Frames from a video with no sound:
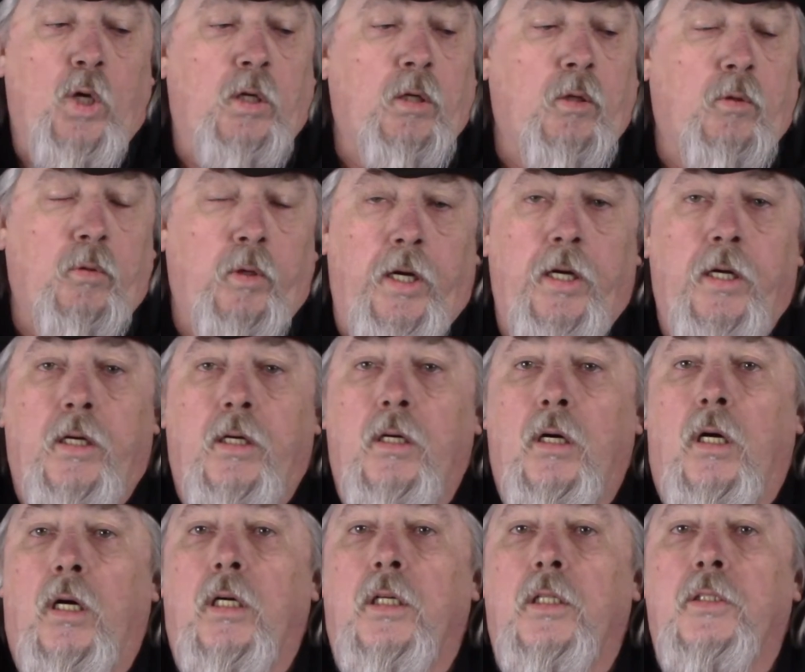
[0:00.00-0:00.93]
credit
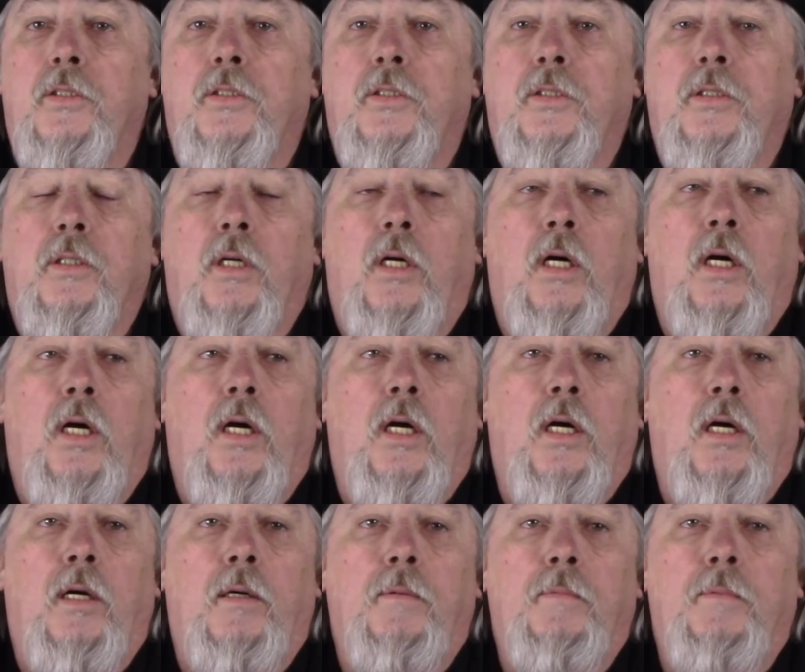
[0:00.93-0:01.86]
cards,
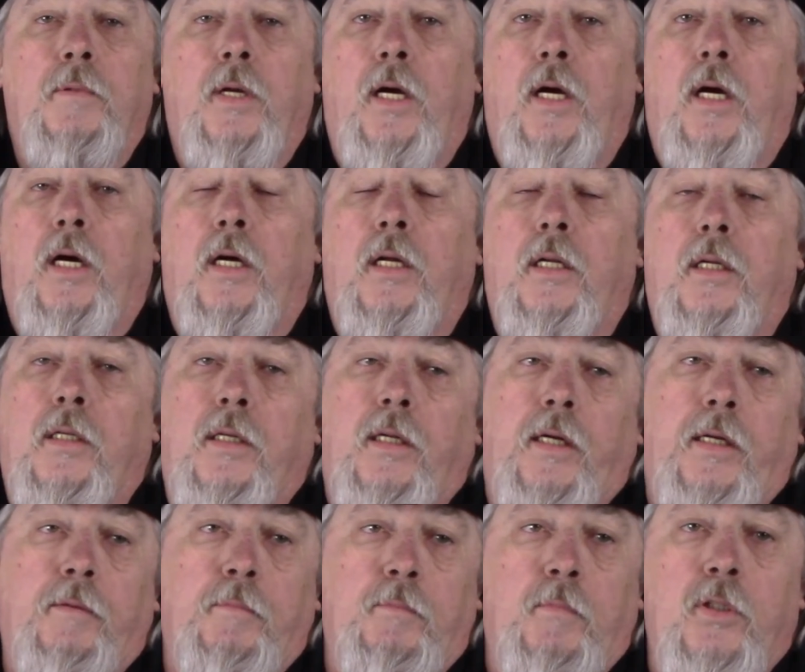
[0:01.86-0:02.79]

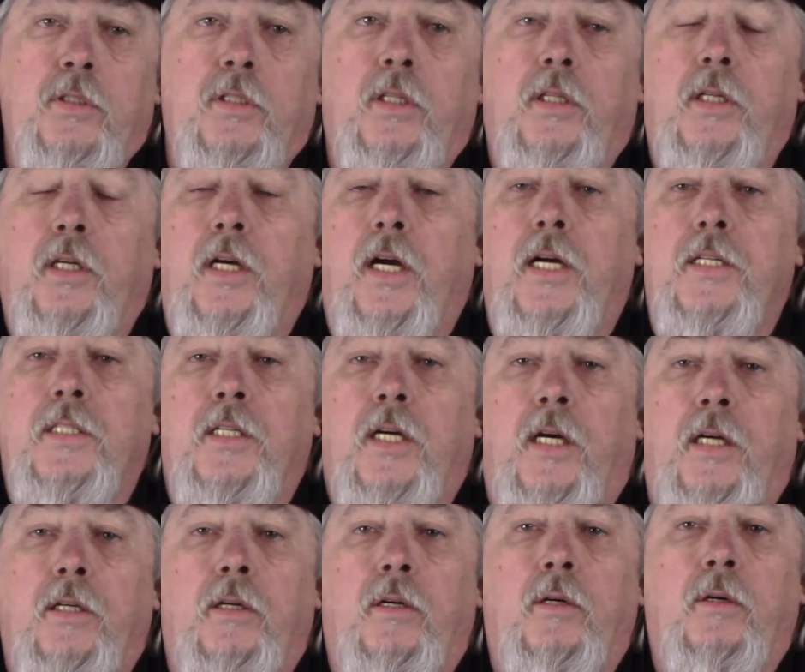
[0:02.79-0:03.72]
like most of the guys
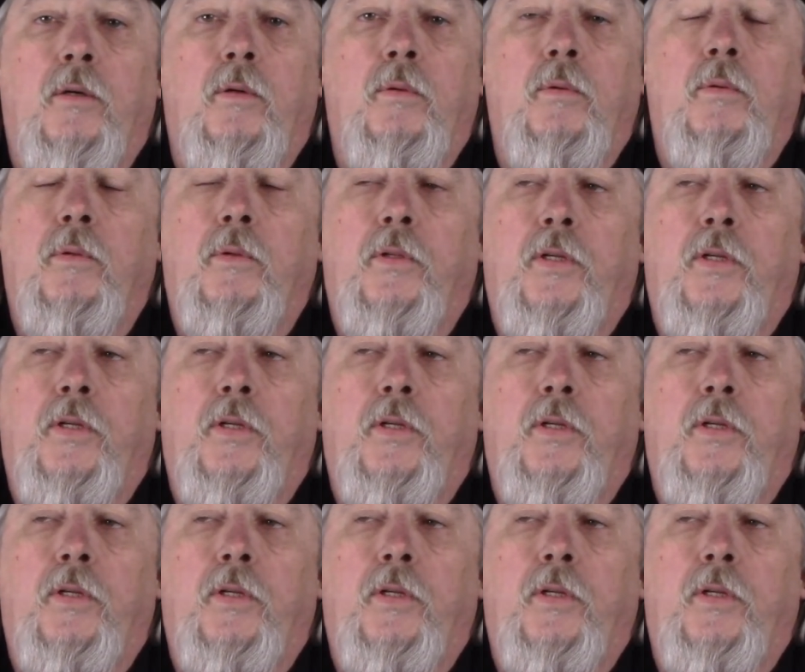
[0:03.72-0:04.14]
I know,